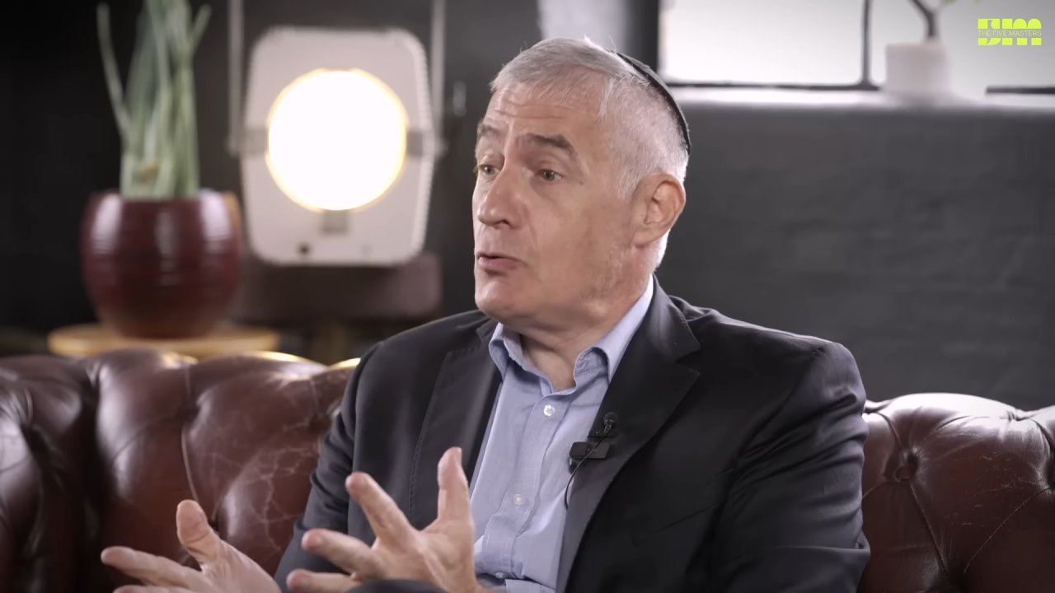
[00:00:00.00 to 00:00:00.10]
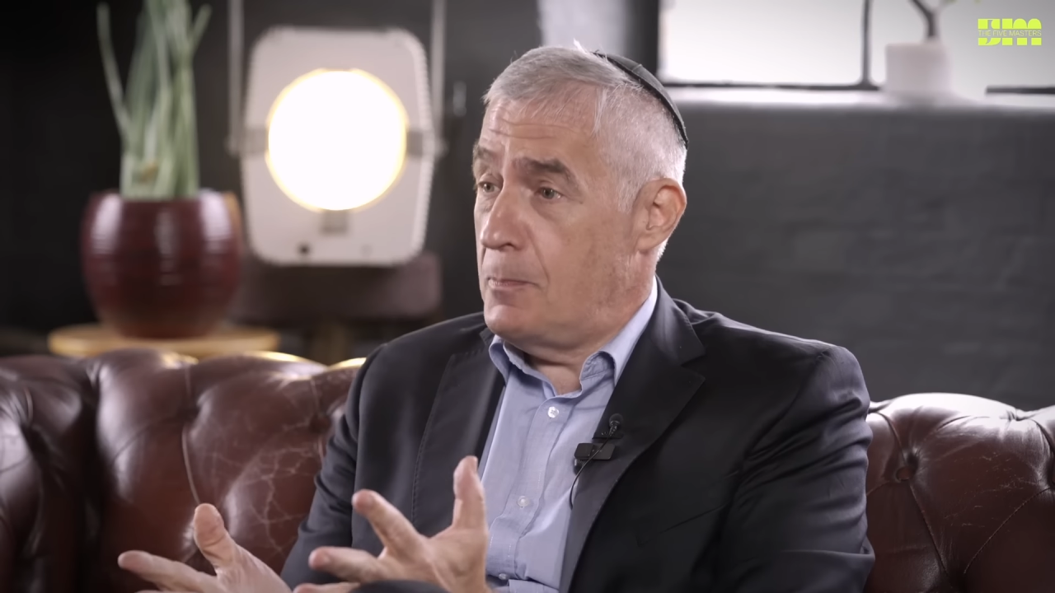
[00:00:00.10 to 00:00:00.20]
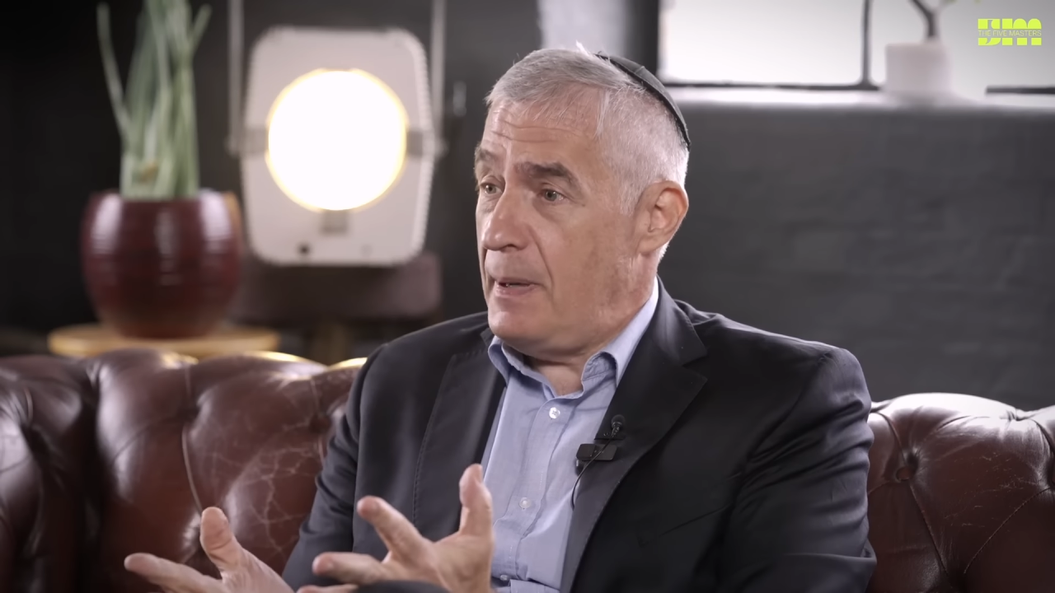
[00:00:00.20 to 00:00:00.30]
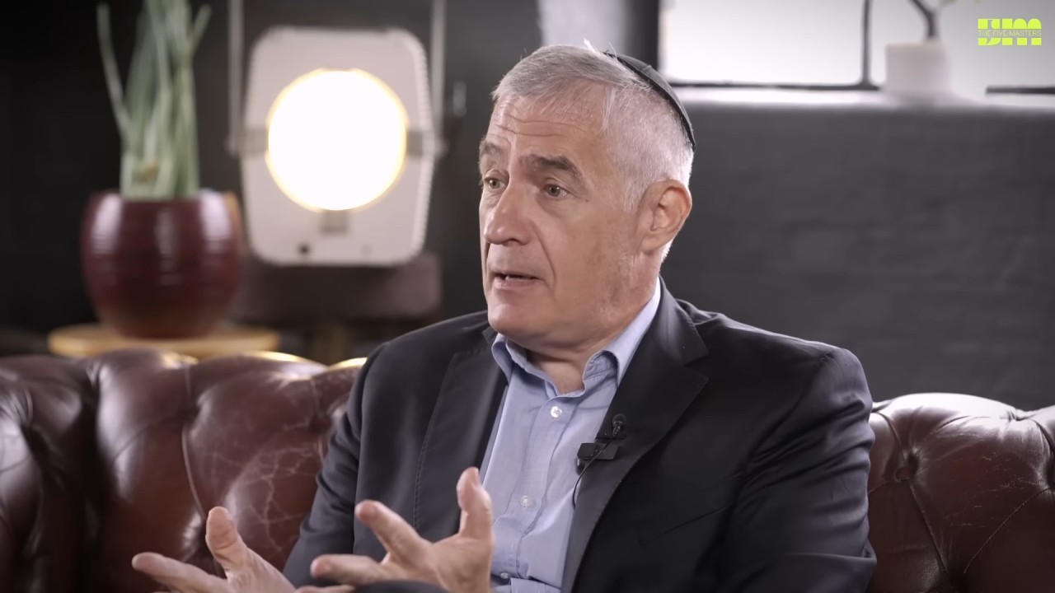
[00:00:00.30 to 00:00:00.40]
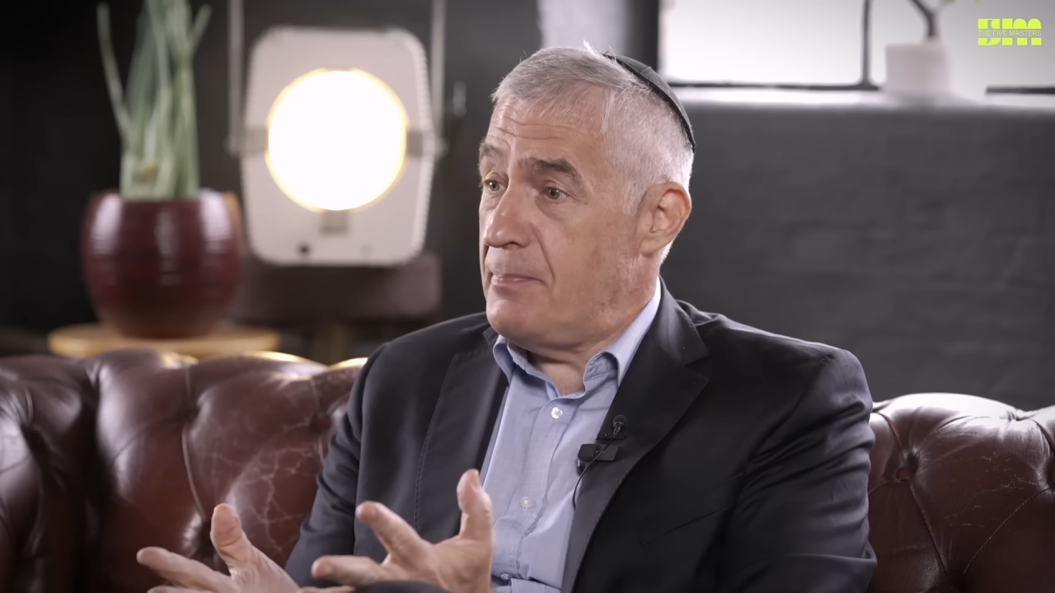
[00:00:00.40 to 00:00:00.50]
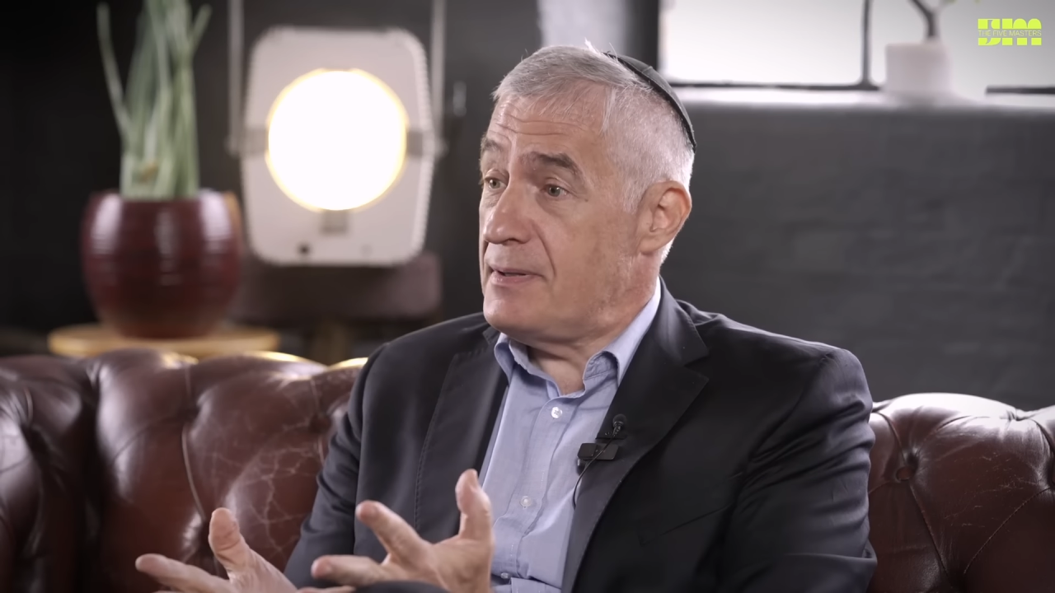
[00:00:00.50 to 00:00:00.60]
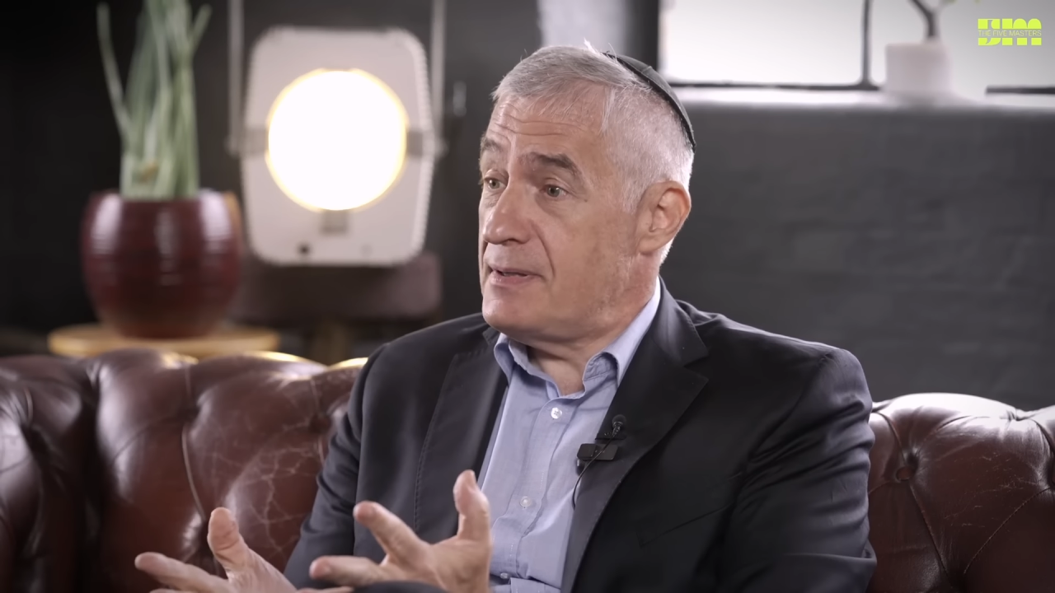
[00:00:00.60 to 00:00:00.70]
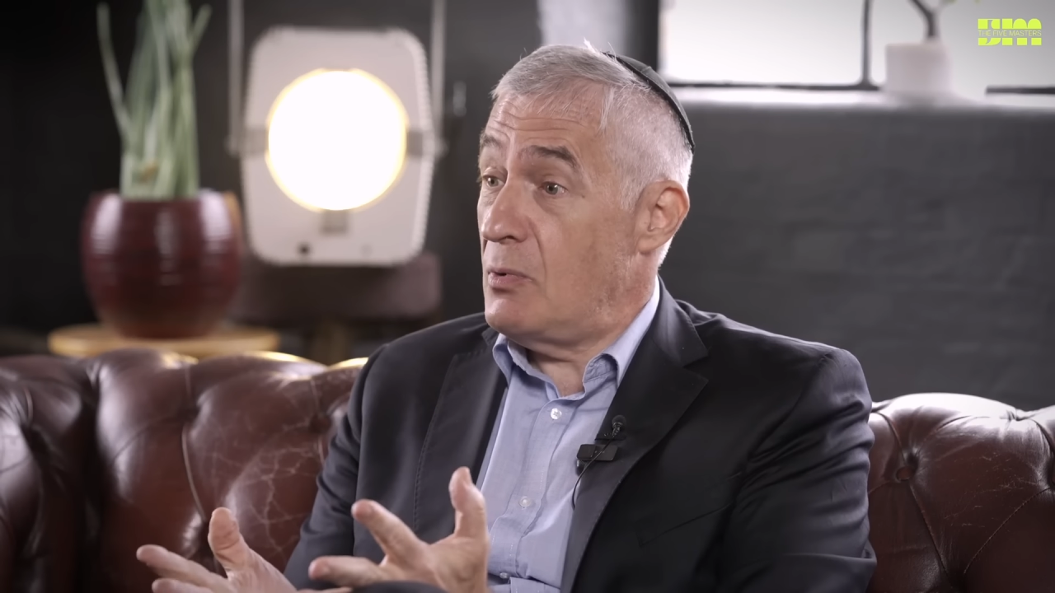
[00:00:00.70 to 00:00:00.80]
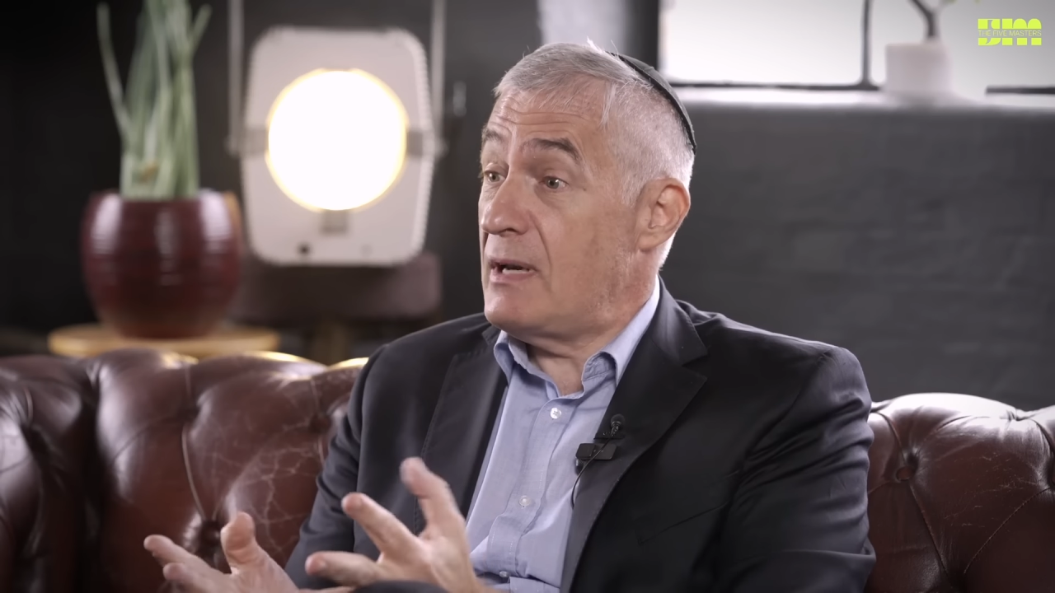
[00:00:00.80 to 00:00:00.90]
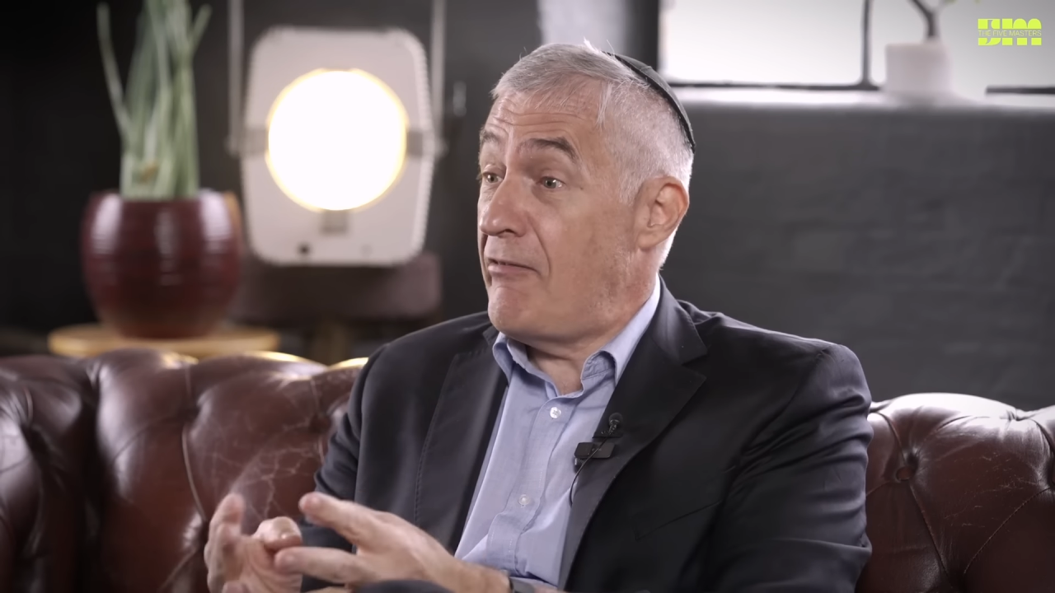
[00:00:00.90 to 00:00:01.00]
your
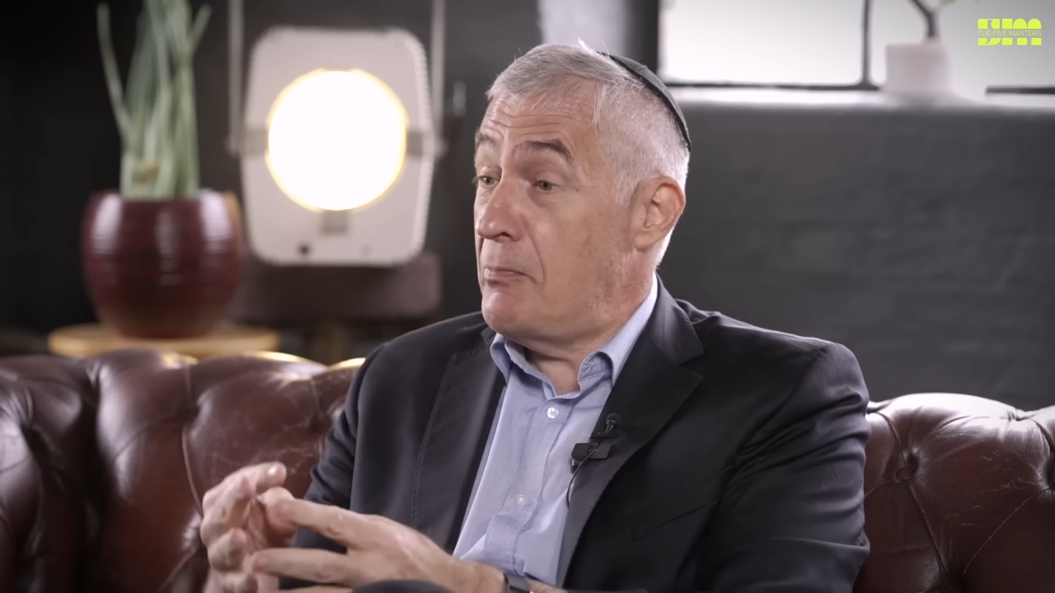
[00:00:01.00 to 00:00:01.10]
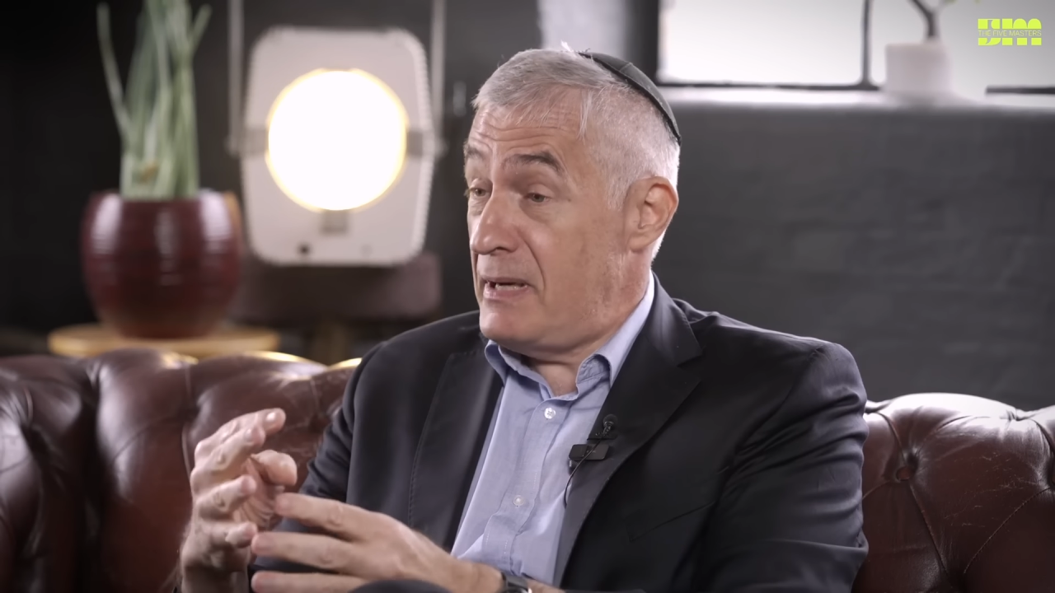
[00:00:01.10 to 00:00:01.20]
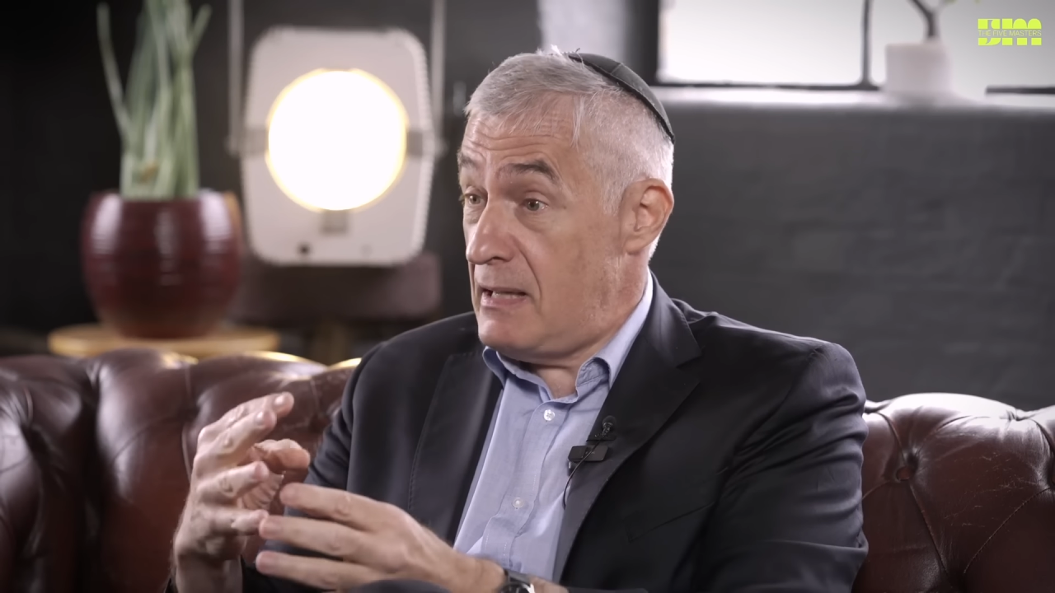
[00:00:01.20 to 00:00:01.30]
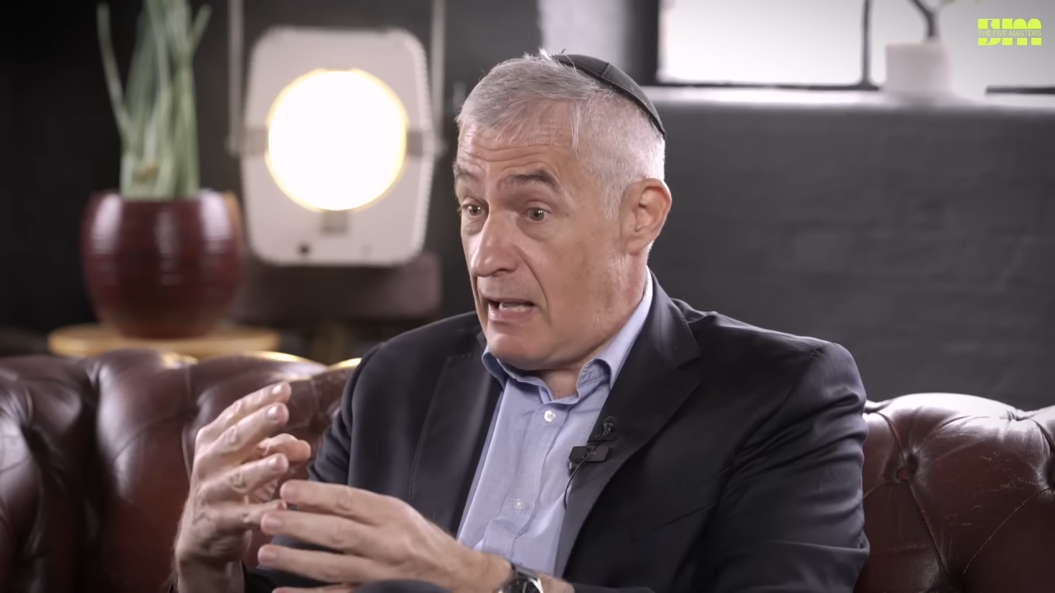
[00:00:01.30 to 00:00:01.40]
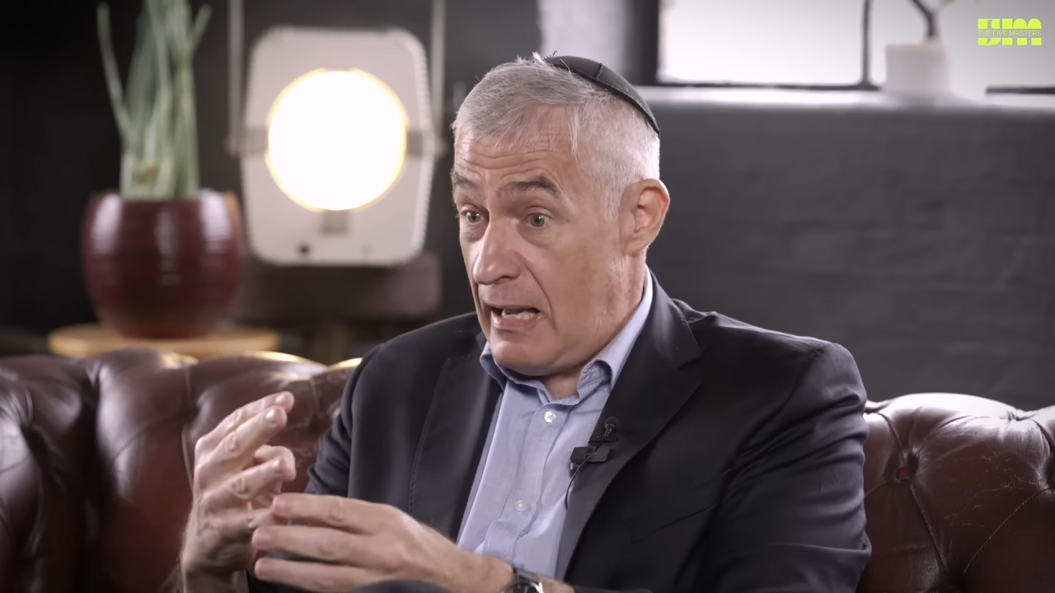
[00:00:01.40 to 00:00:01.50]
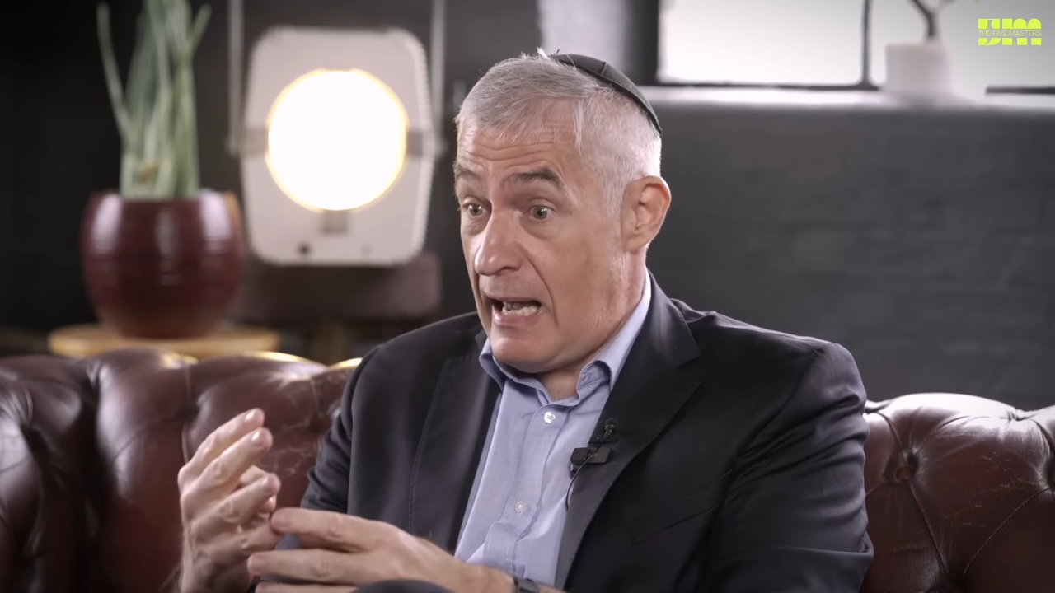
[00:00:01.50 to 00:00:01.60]
purpose. You want everybody,